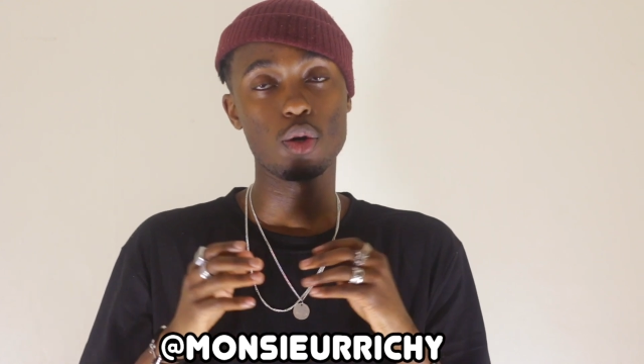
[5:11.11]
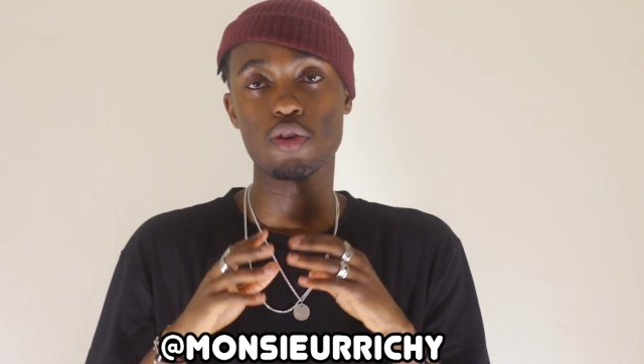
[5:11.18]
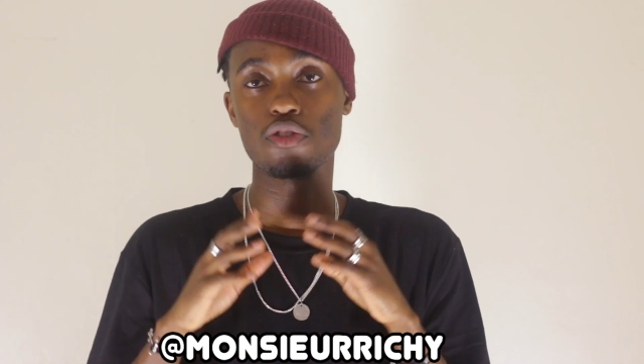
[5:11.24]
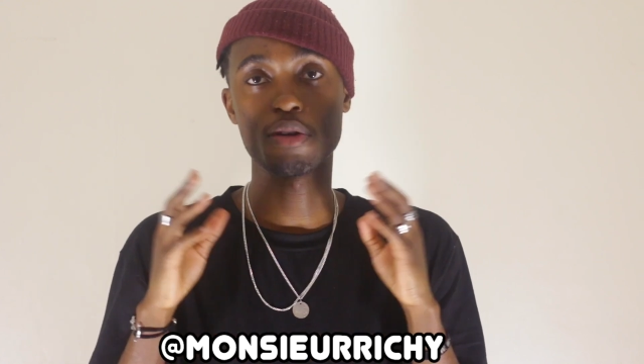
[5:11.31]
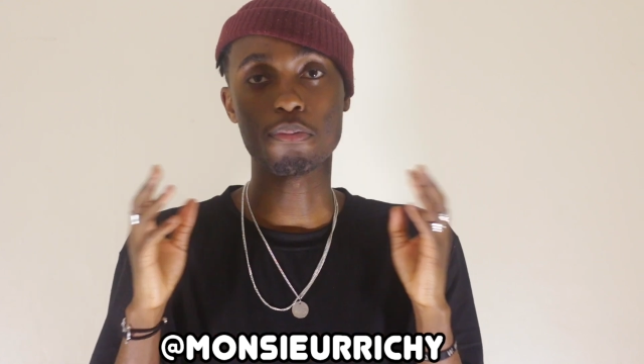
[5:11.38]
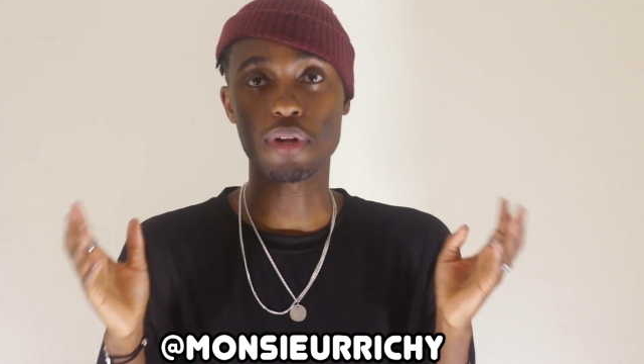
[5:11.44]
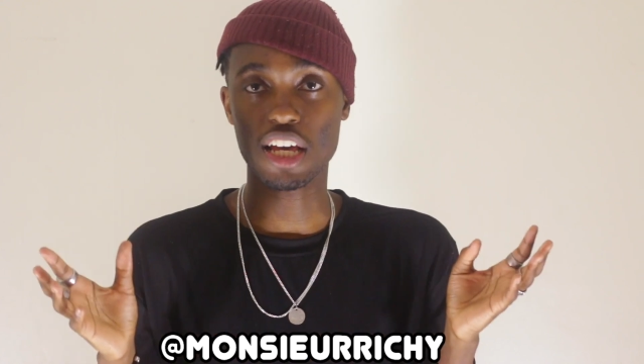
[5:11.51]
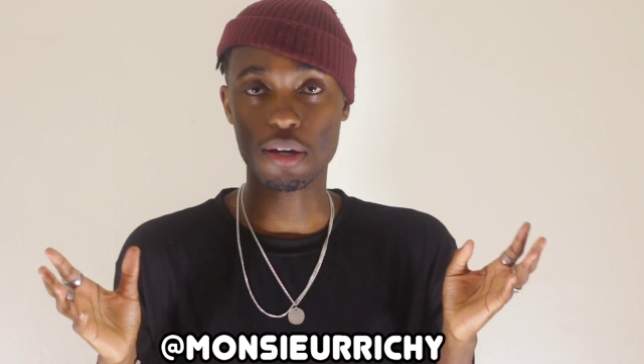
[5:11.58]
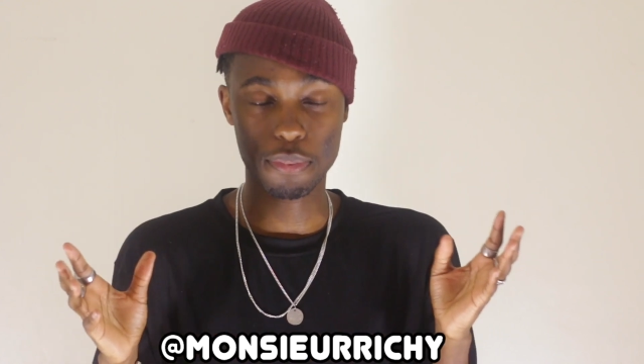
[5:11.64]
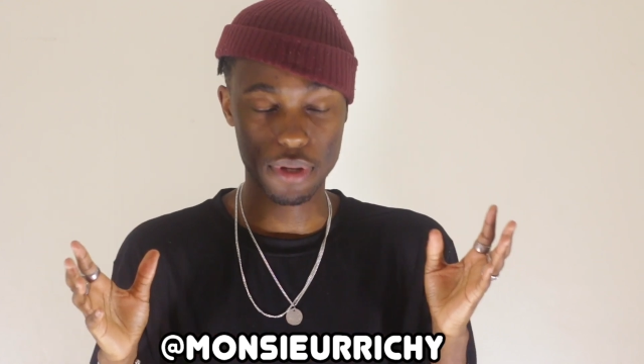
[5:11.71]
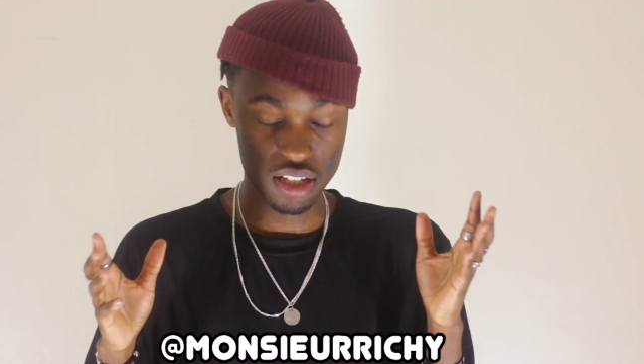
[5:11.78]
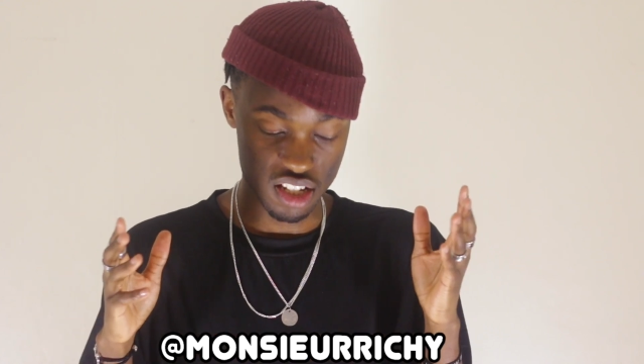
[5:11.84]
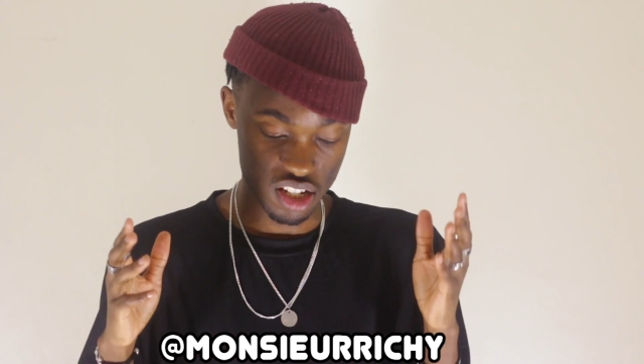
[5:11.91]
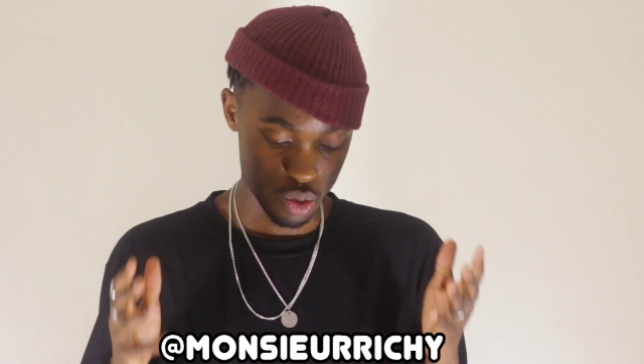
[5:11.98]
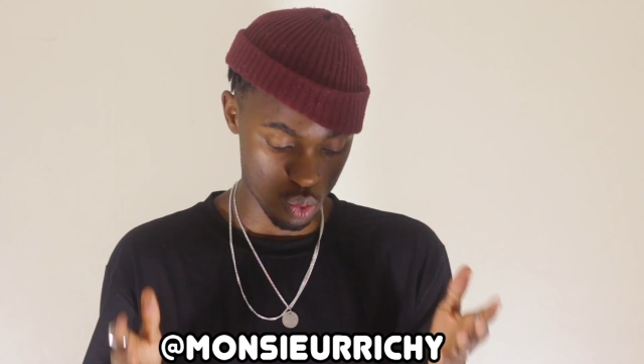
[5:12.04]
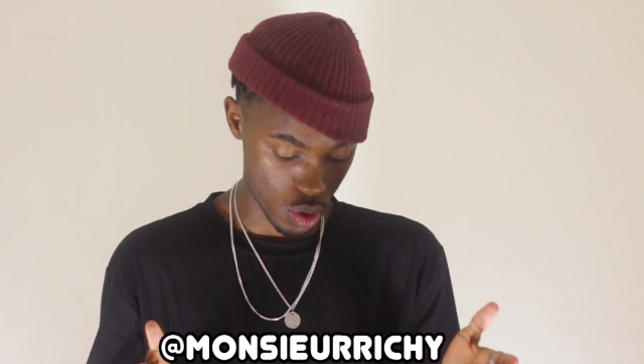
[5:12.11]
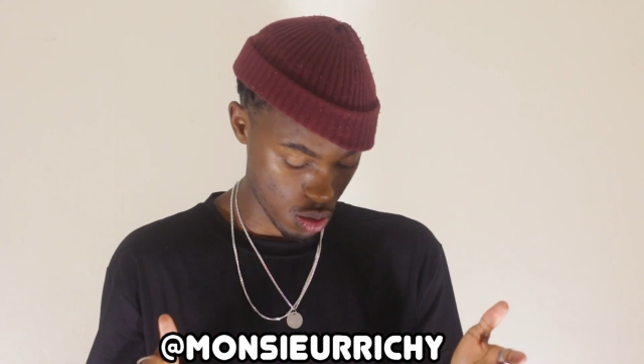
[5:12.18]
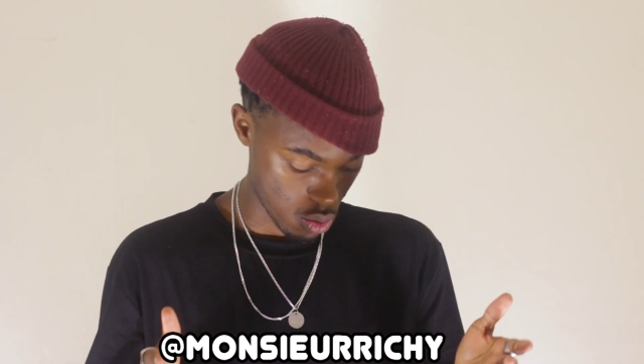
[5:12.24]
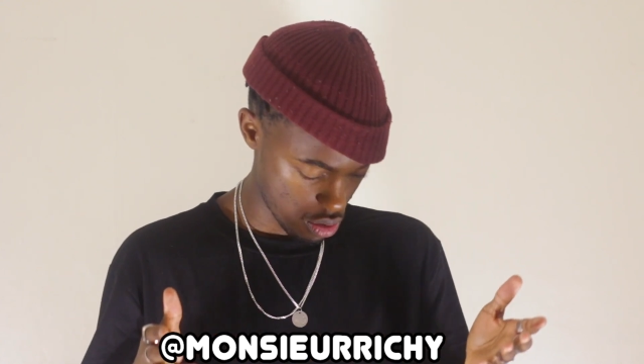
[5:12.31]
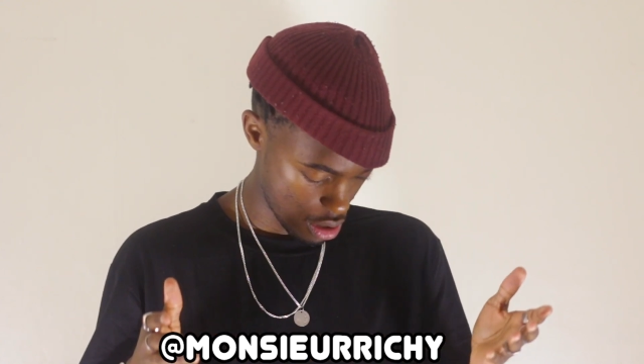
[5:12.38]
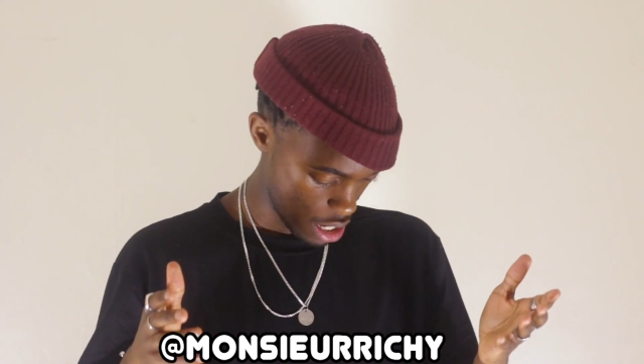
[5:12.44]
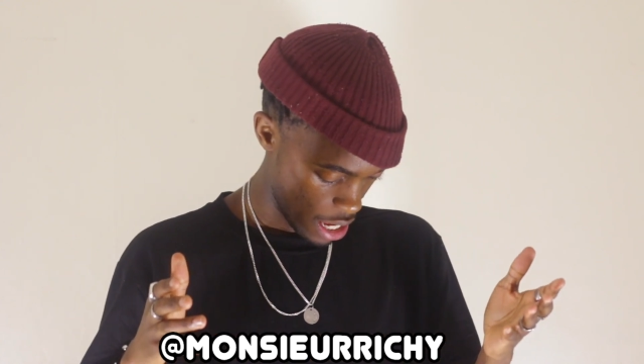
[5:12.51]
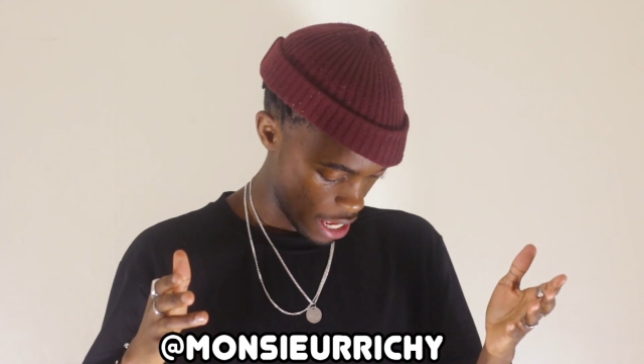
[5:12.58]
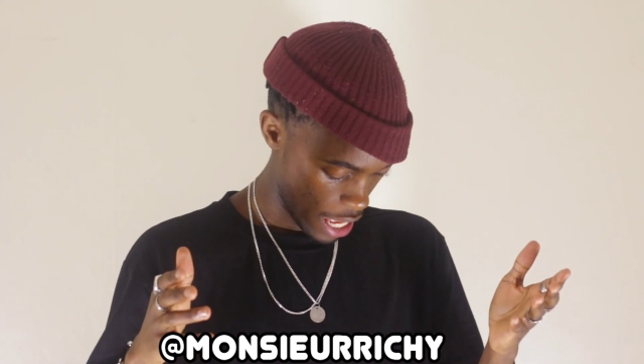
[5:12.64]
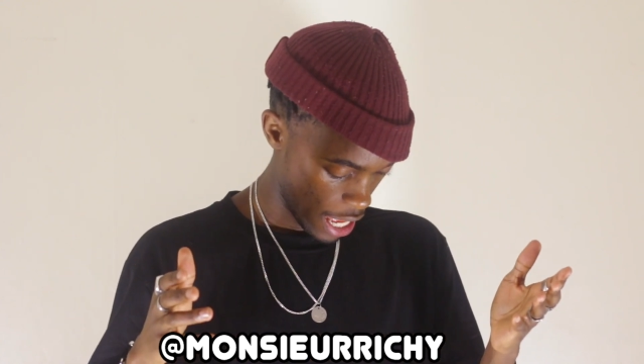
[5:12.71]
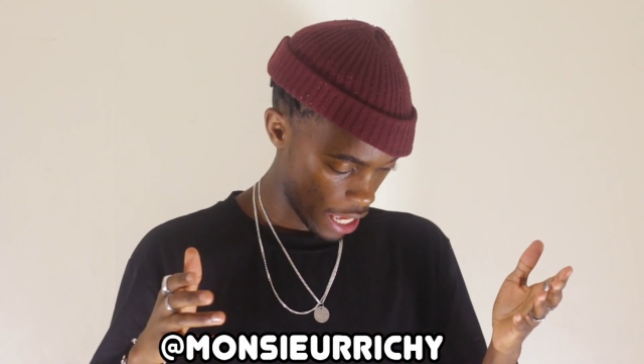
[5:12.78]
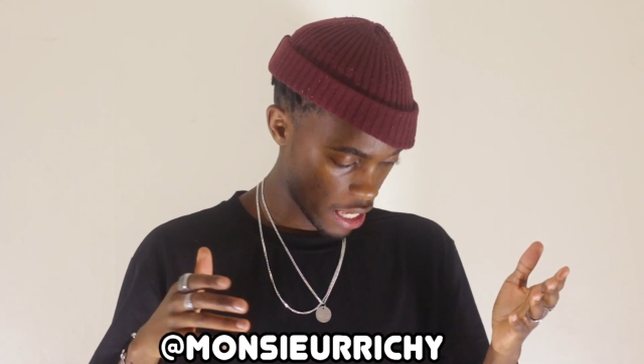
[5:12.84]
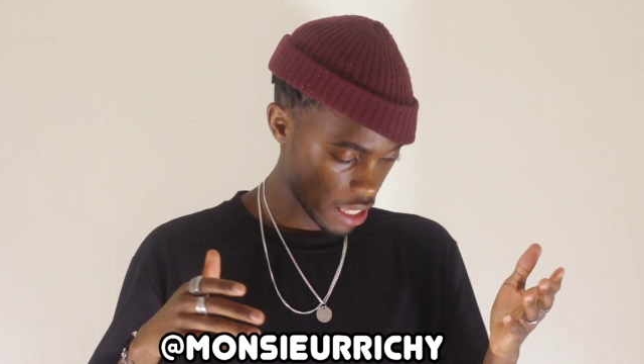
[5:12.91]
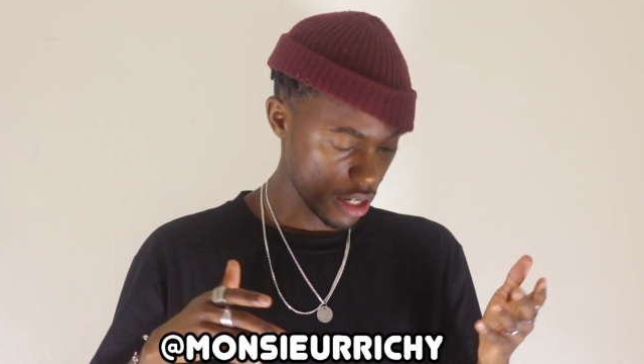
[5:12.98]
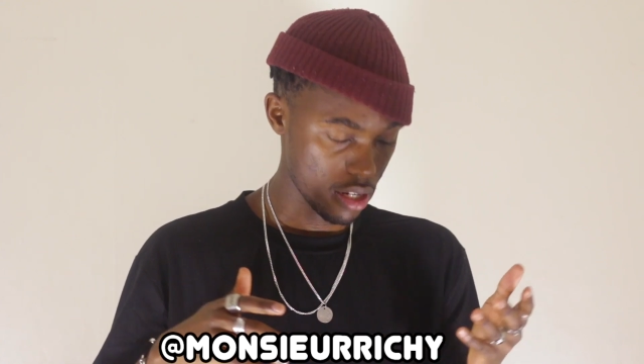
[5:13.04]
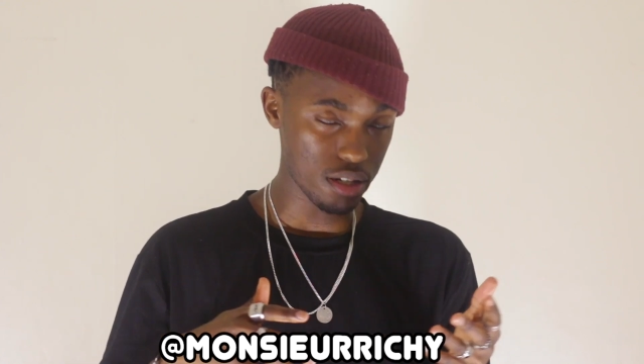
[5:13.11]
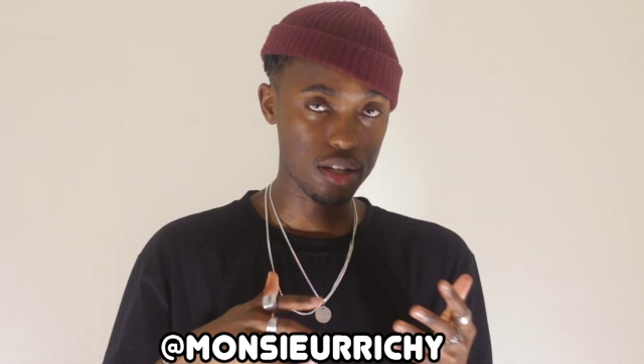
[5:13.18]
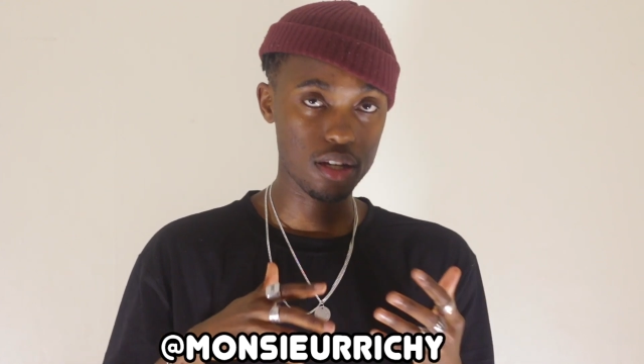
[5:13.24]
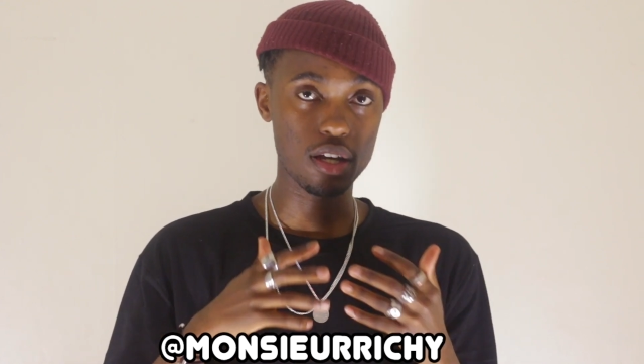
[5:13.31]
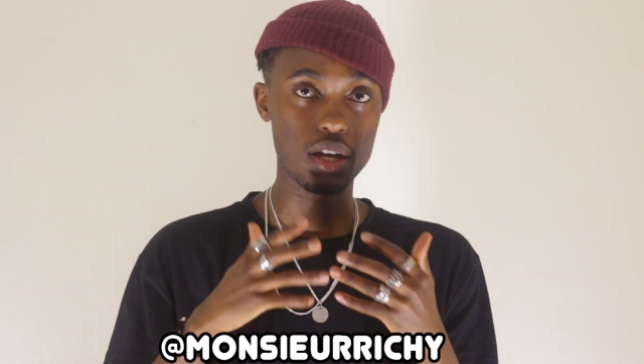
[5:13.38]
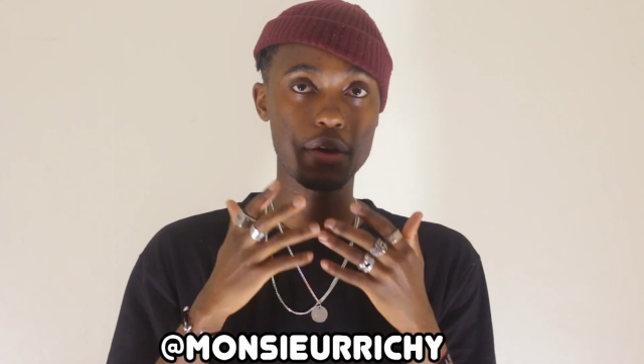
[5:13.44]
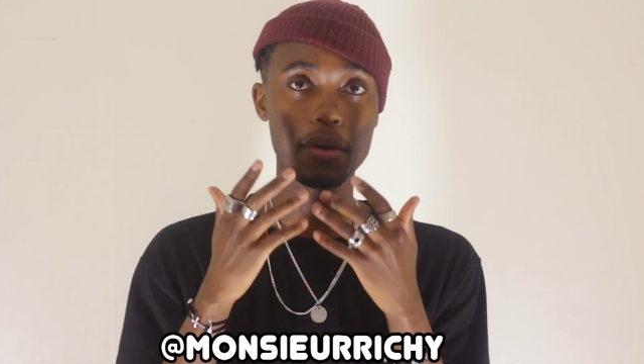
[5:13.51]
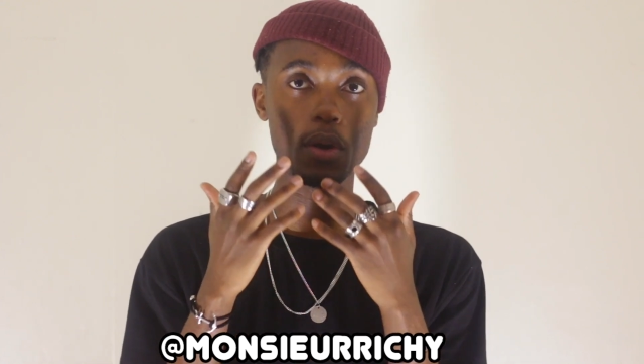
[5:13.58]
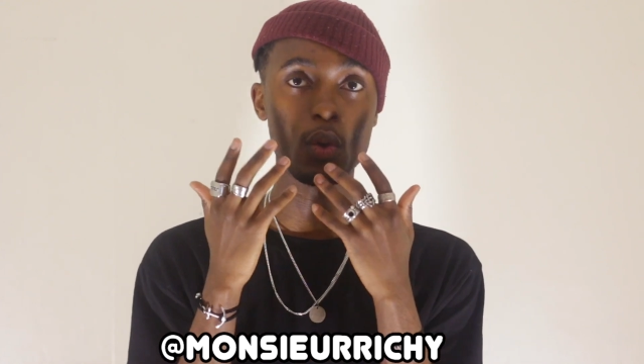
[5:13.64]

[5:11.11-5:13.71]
or even black pants as well, and